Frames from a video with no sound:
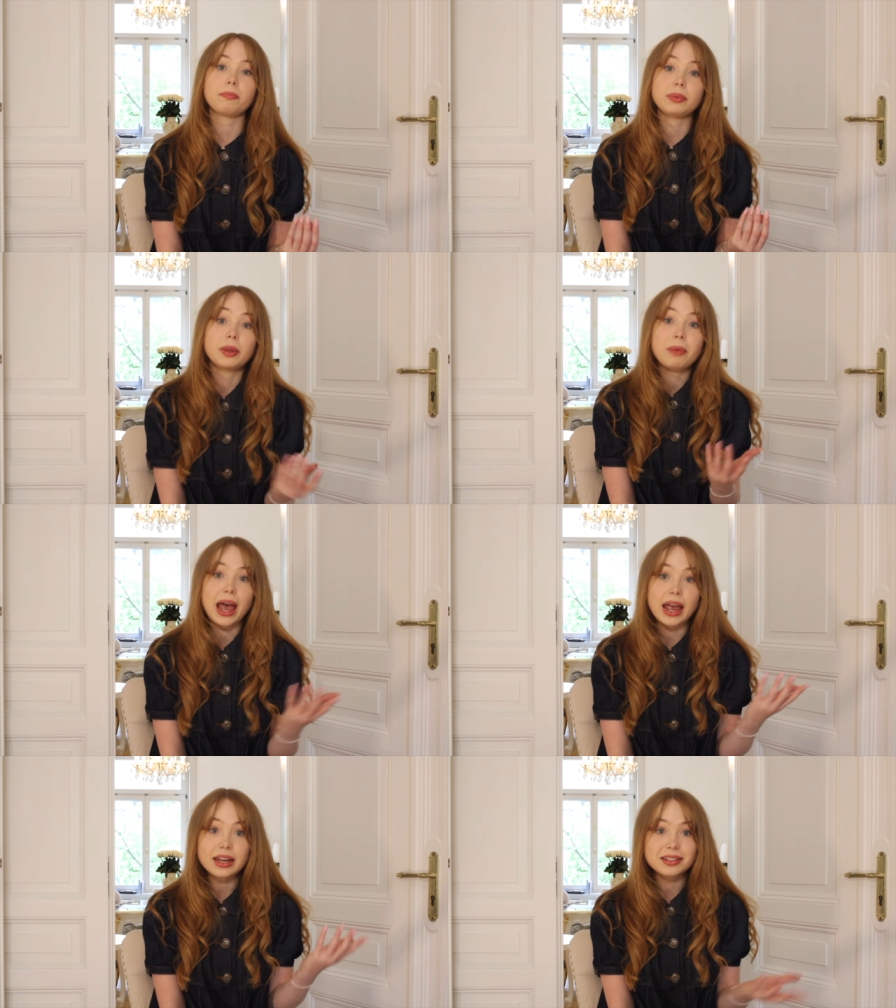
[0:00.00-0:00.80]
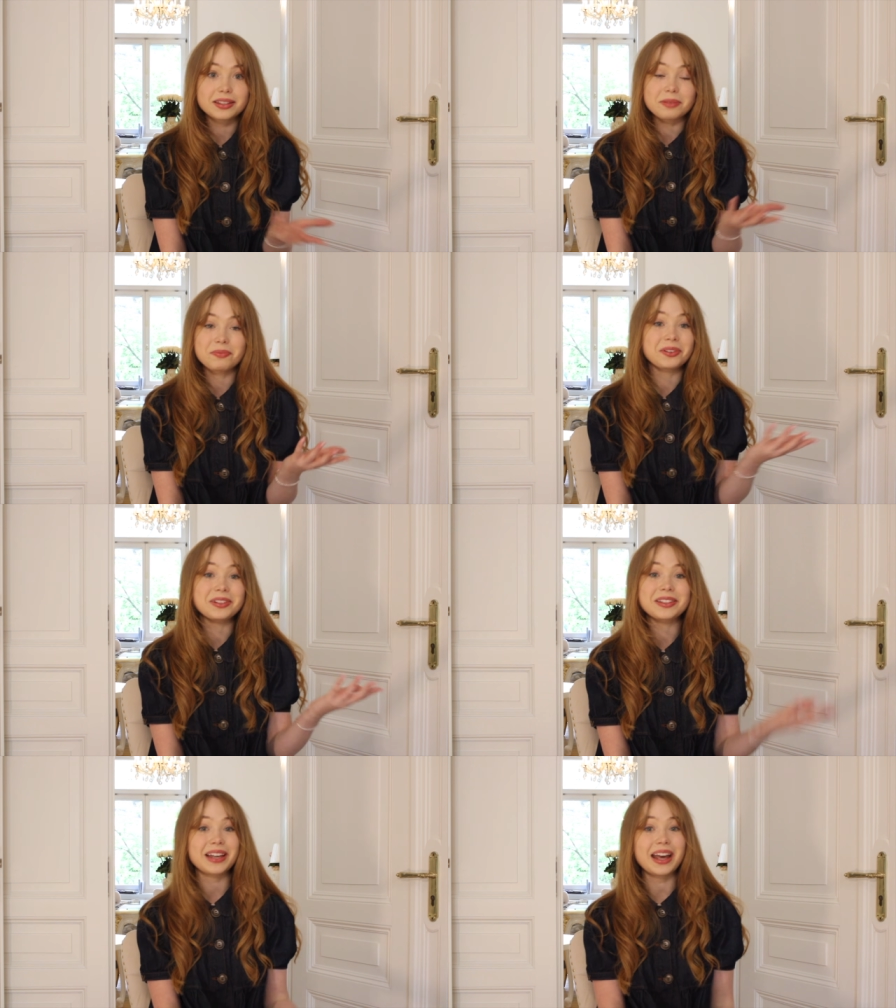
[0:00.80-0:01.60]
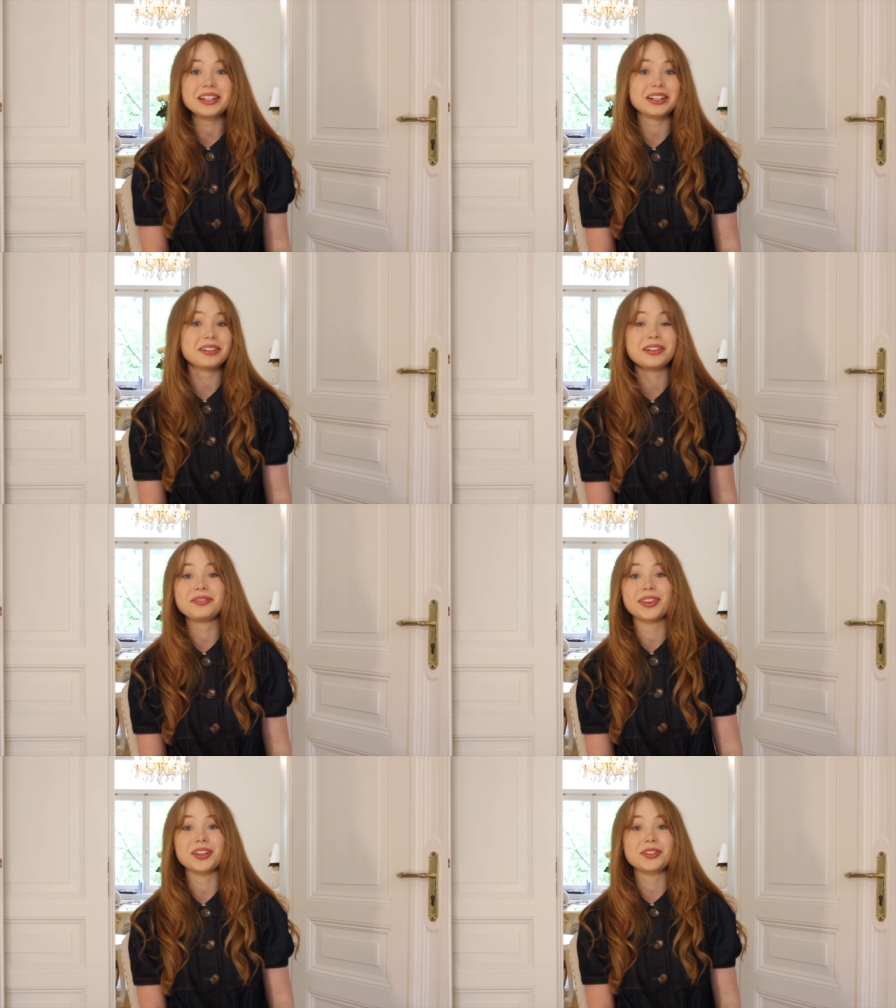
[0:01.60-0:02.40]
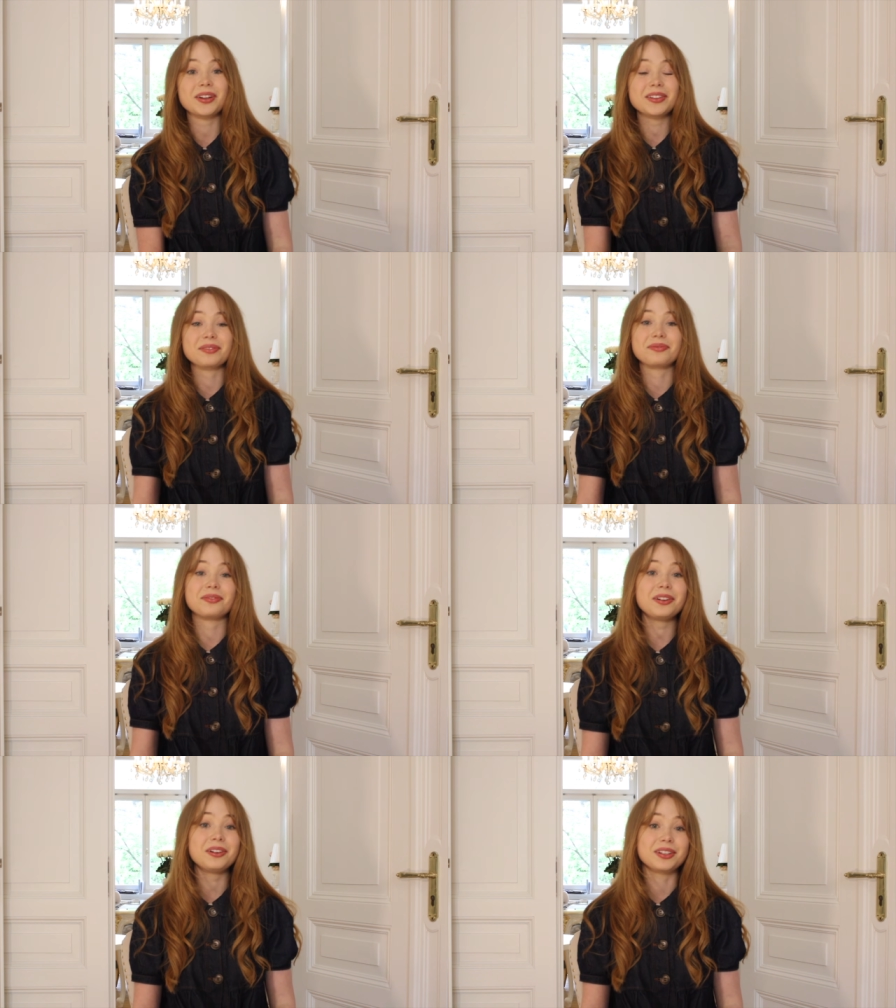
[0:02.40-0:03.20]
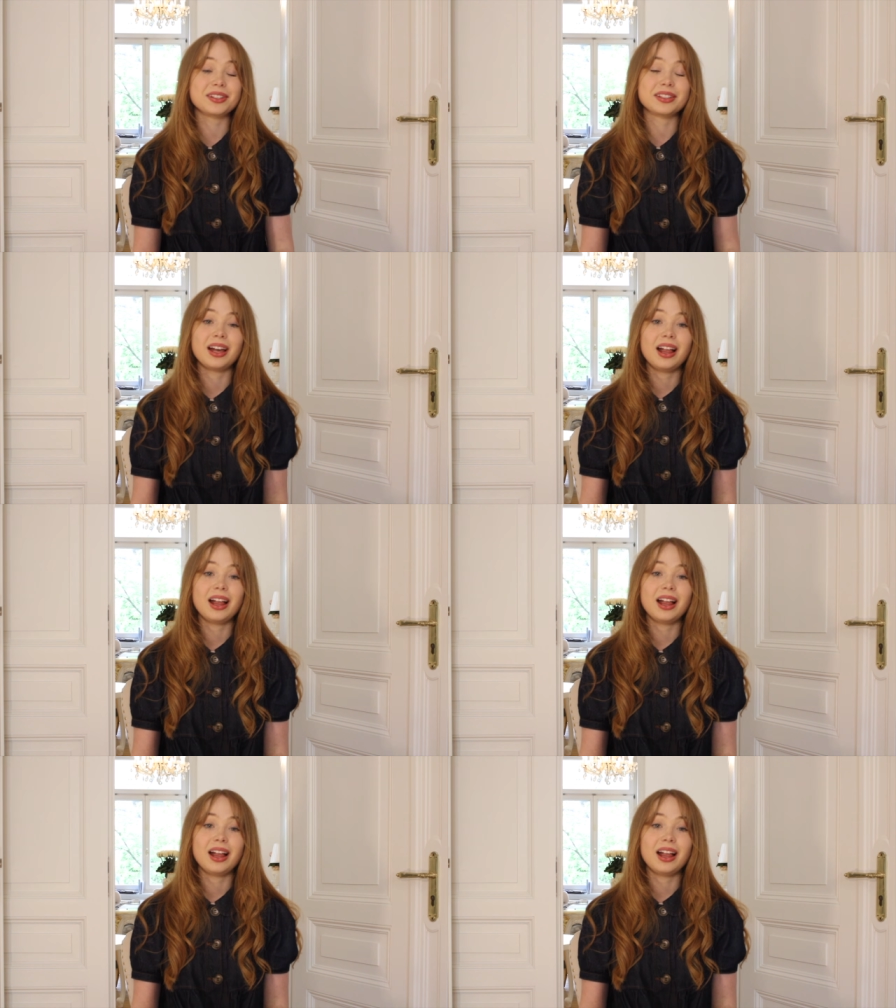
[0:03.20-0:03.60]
the pace, the pronunciation, or even the choice of words,